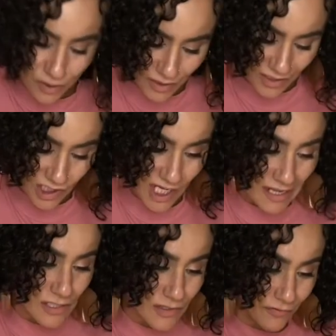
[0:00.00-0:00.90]
are going to
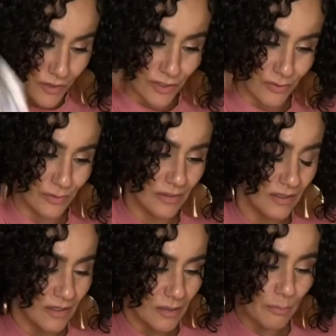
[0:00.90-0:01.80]
change for you.
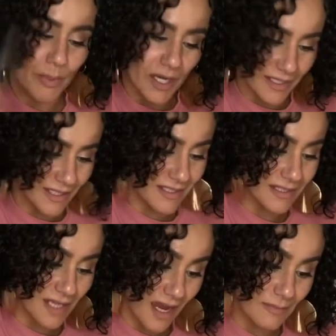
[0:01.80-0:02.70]
But it's
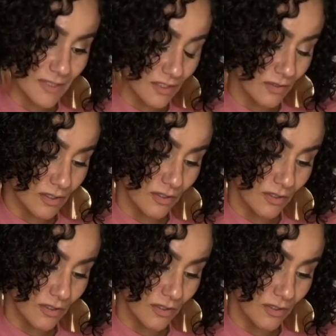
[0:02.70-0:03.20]
time to,